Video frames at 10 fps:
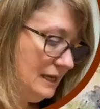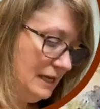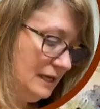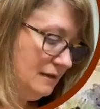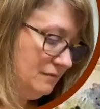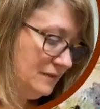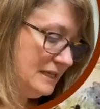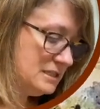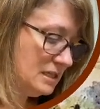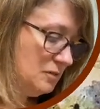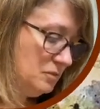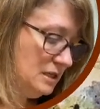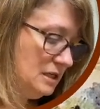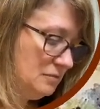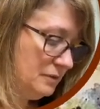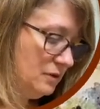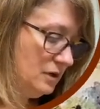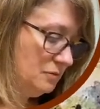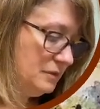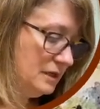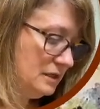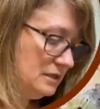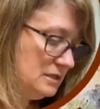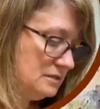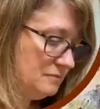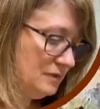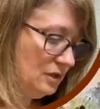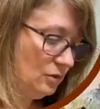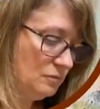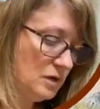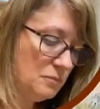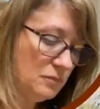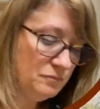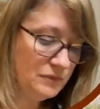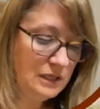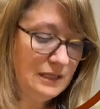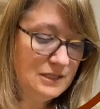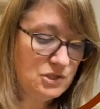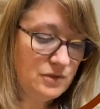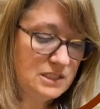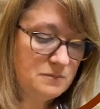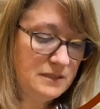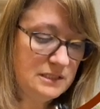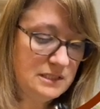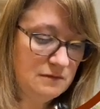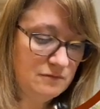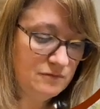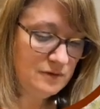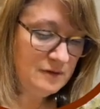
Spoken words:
And that's going to be in part because, you know, a lesser expensive